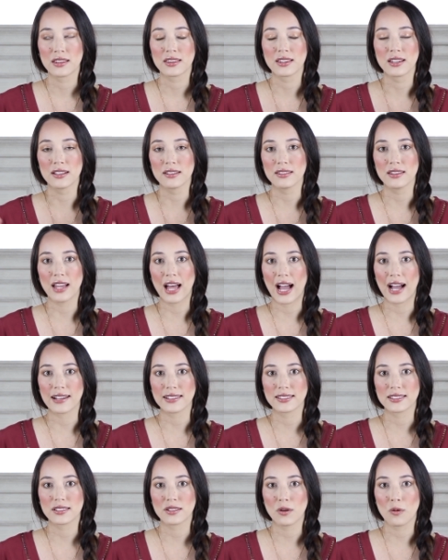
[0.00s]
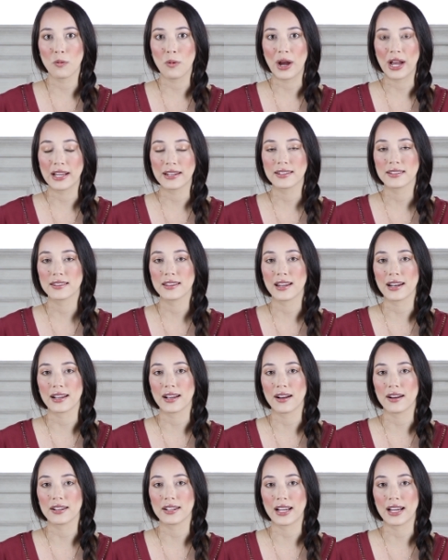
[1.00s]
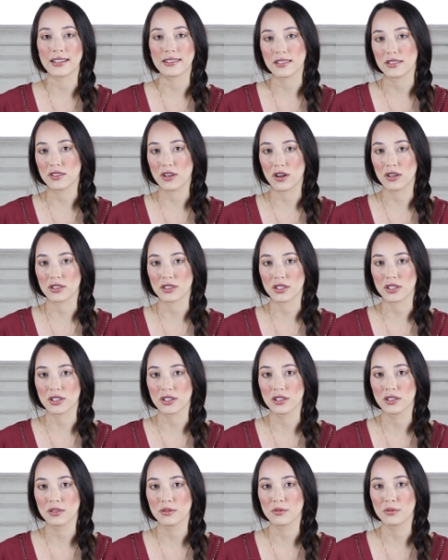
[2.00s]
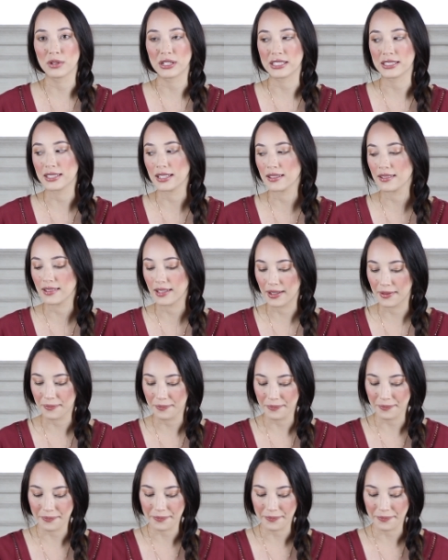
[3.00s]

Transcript: the last weight that I got at the doctor recently.